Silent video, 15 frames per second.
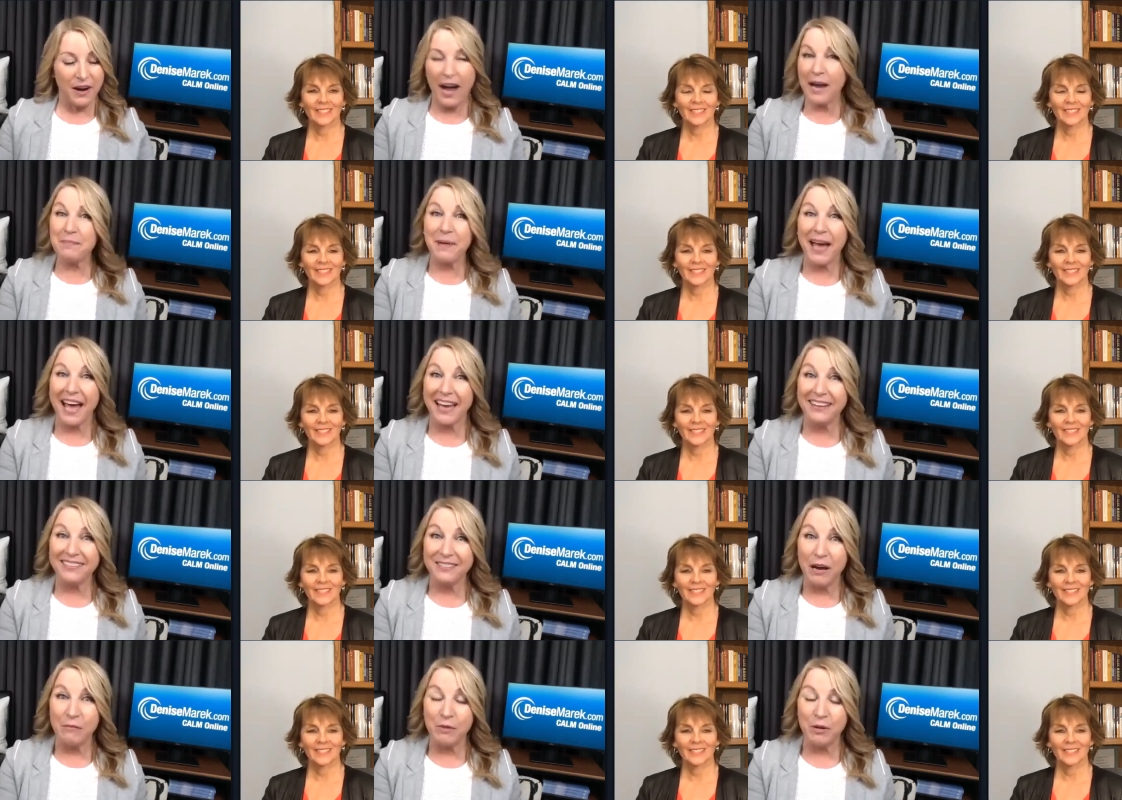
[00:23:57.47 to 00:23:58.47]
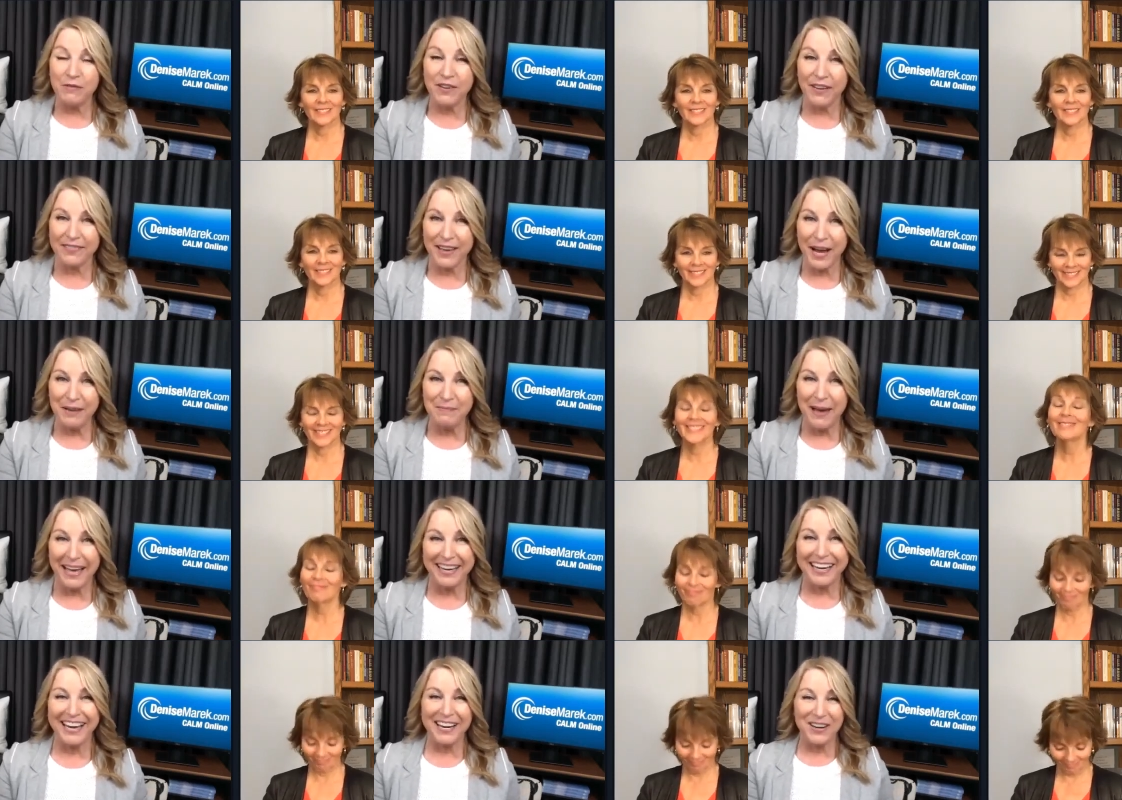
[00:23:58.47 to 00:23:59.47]
Speaker 1: their iPad, a movie on the
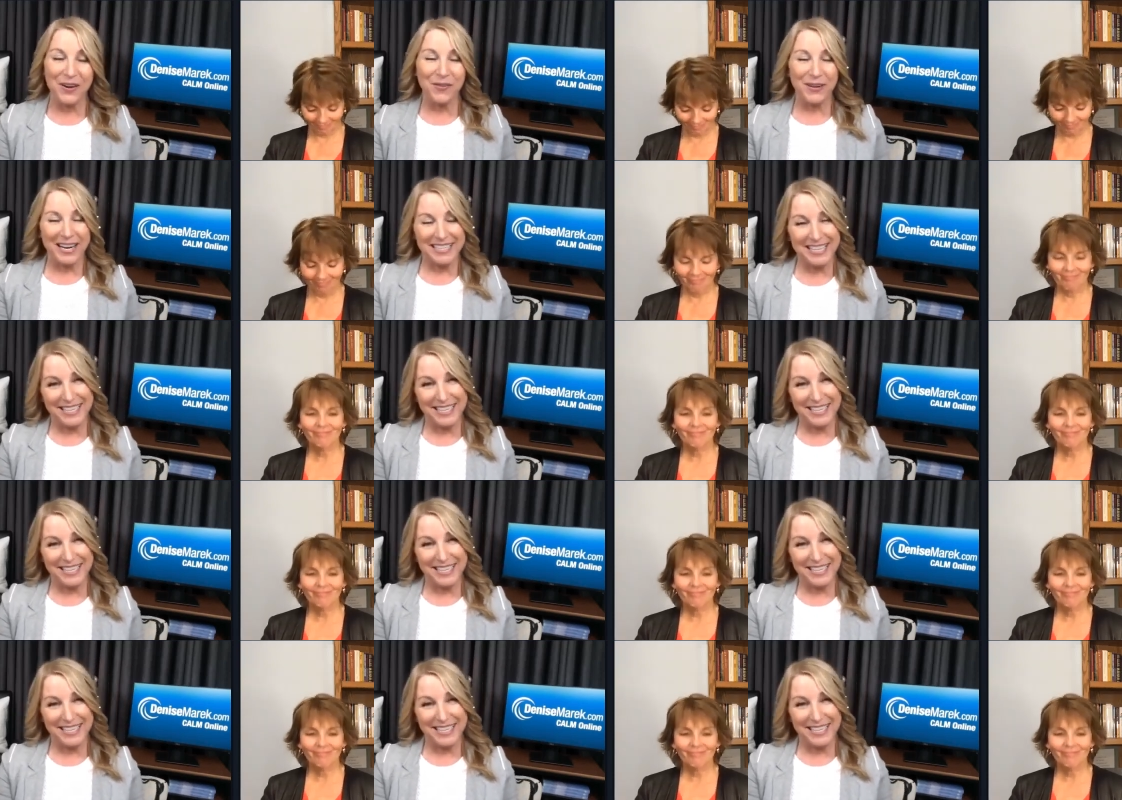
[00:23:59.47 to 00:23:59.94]
iPad. And I know